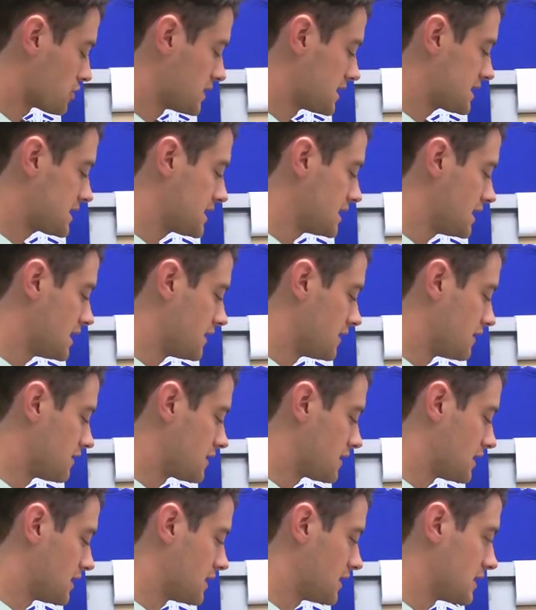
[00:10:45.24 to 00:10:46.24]

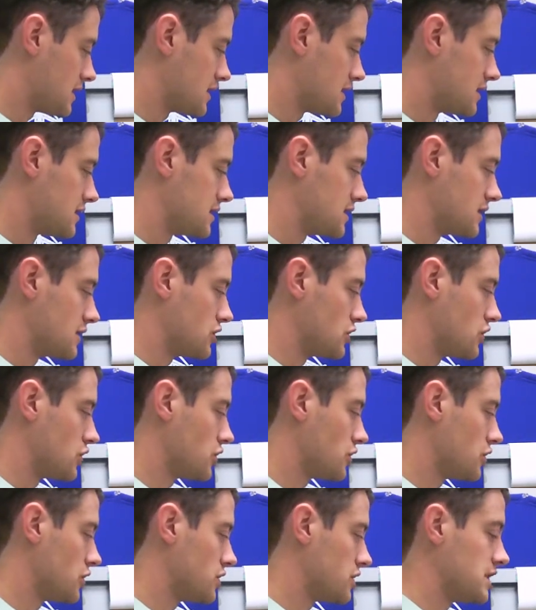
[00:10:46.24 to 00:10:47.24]
received is
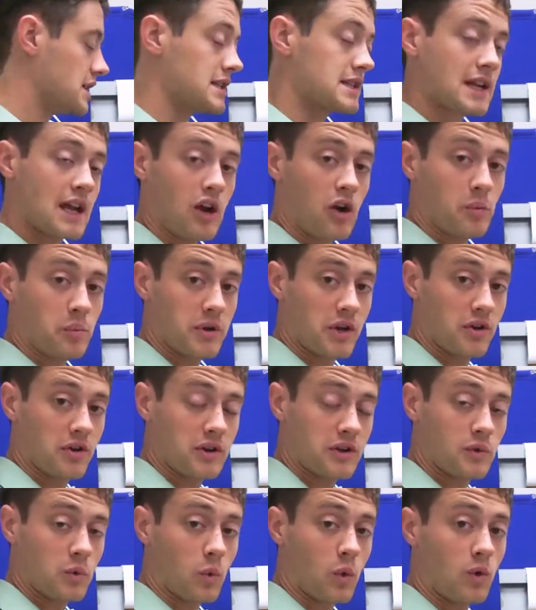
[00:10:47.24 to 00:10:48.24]
your discount
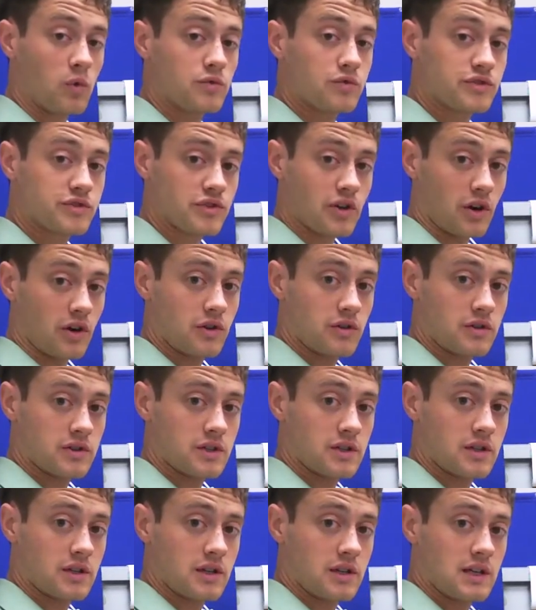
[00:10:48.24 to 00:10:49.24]
period won't
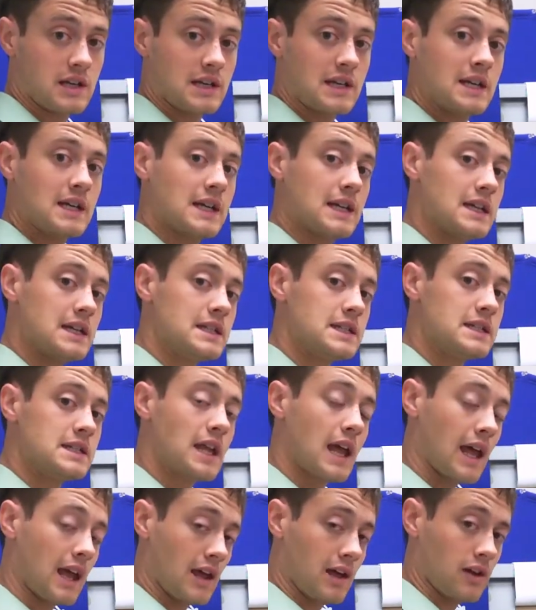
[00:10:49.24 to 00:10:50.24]
start
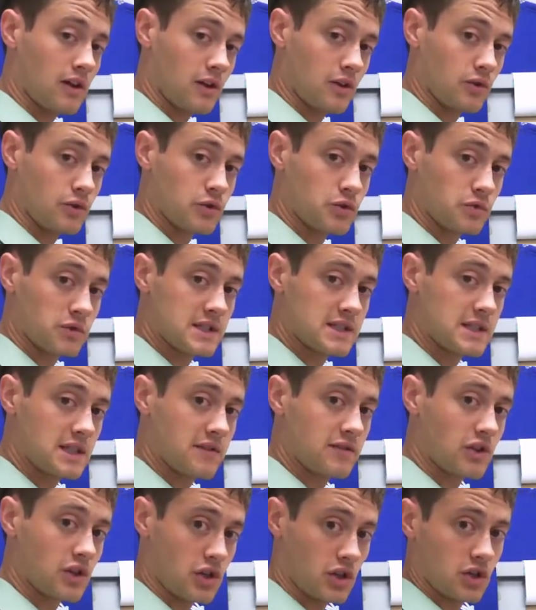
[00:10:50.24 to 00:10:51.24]
until you
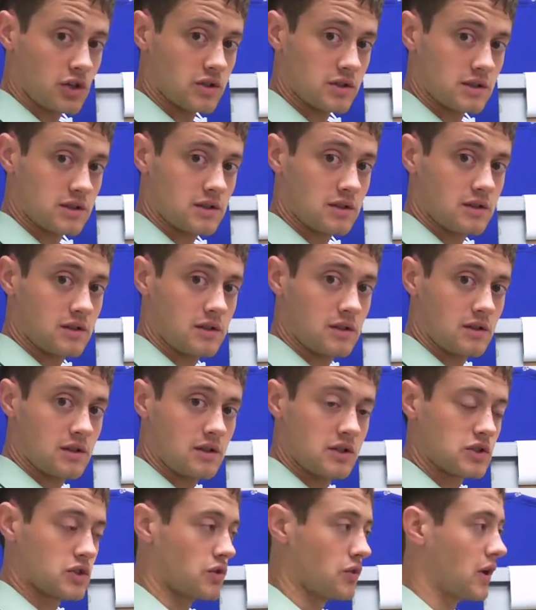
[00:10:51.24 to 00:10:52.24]
receive the goods.
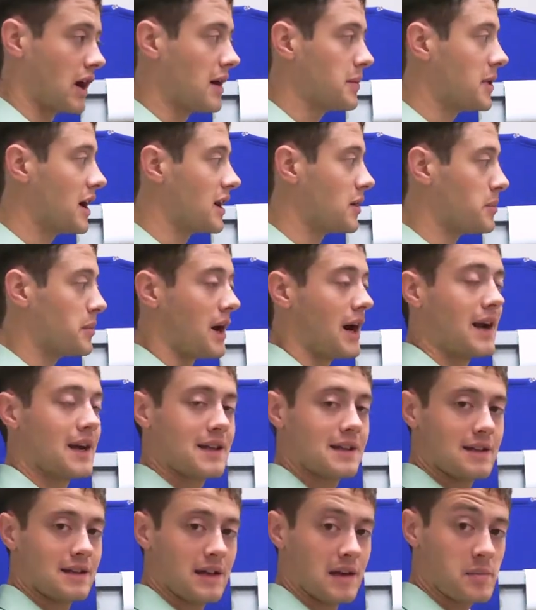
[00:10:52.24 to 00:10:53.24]
So I might have bought
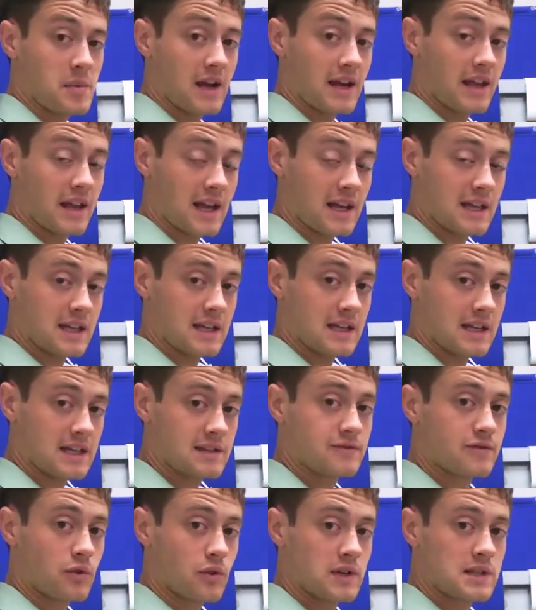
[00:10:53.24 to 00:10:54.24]
it, I might have had it
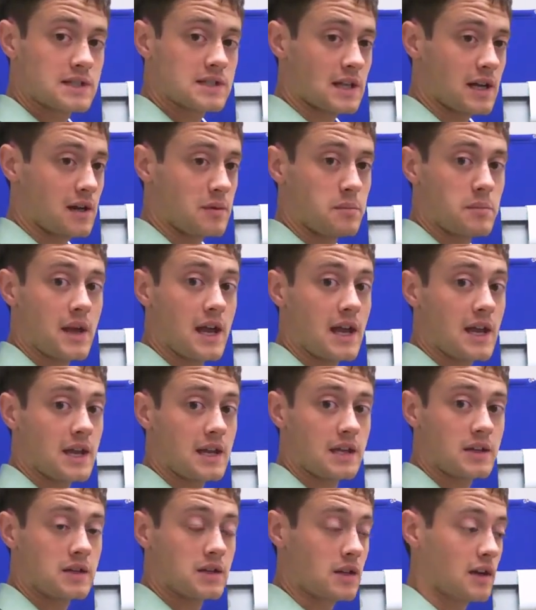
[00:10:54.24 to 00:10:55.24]
invoiced on
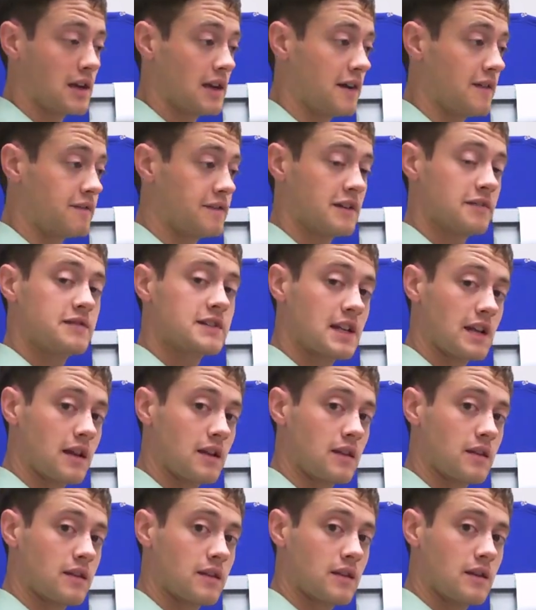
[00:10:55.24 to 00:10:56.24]
May
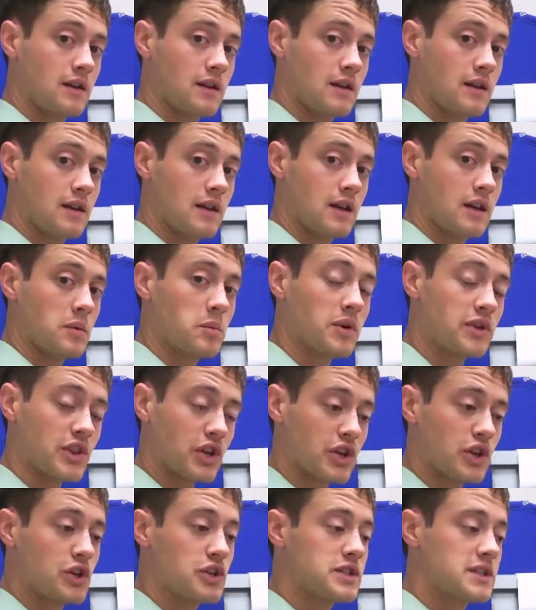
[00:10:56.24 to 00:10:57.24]
15th, but the
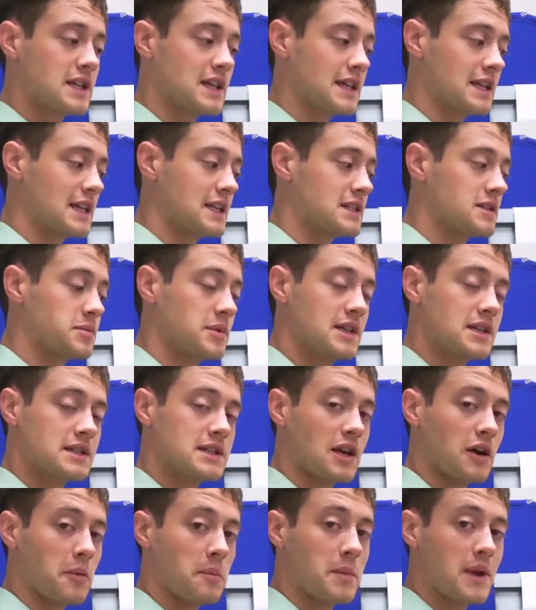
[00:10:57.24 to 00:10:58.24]
goods didn't get to me
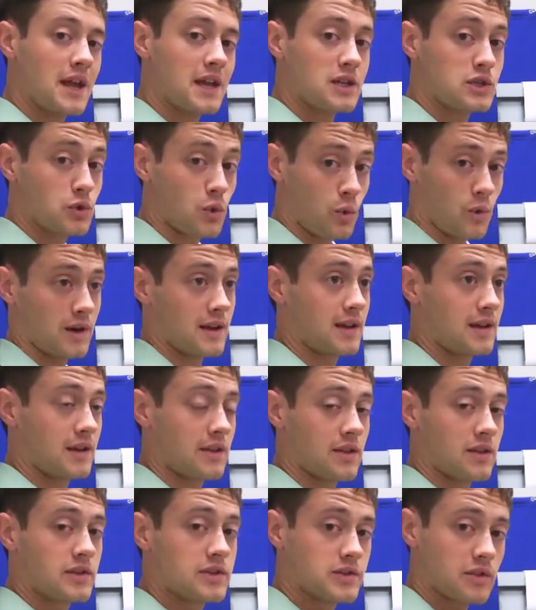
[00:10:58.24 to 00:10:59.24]
until May
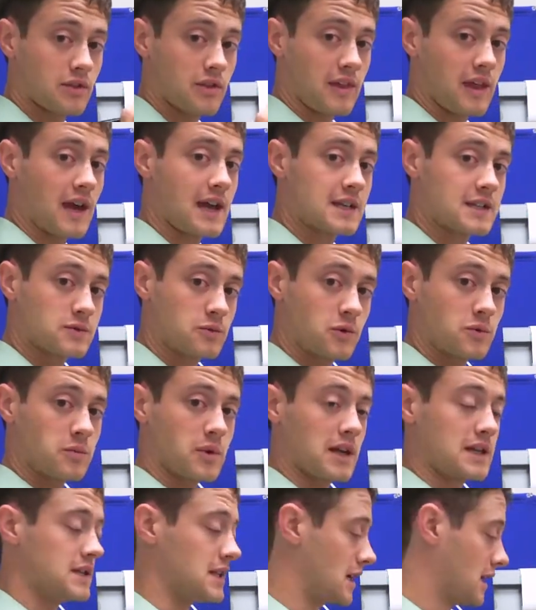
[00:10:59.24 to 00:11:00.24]
20th, so that's when
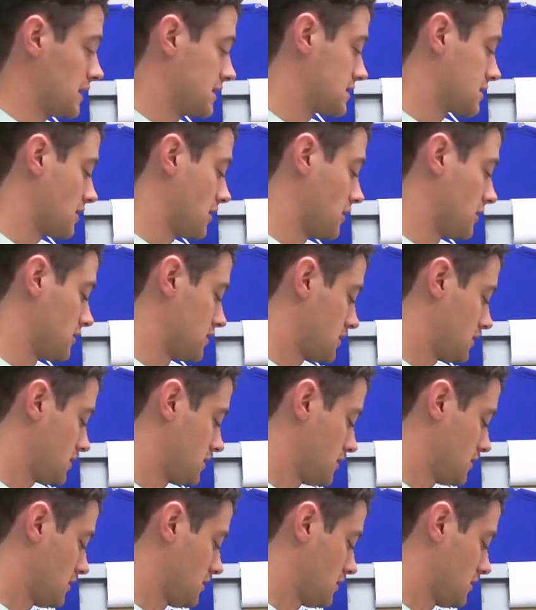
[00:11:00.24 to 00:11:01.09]
my date starts.